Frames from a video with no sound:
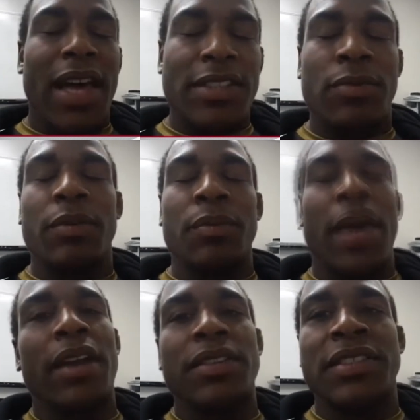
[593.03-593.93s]
that's what
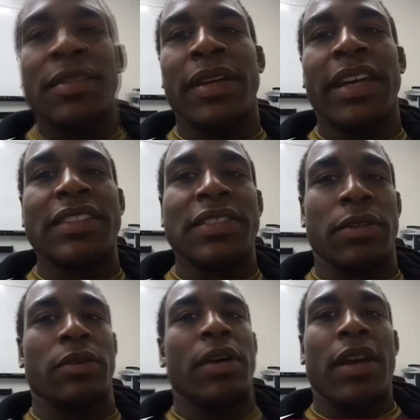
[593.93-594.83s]
matters to me.
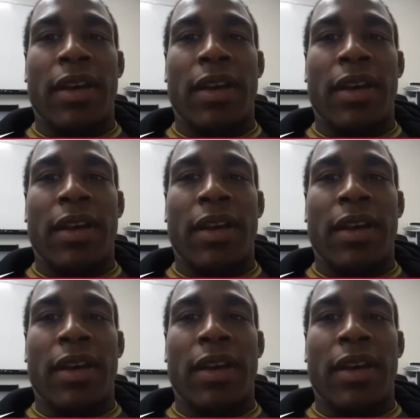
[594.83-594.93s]
So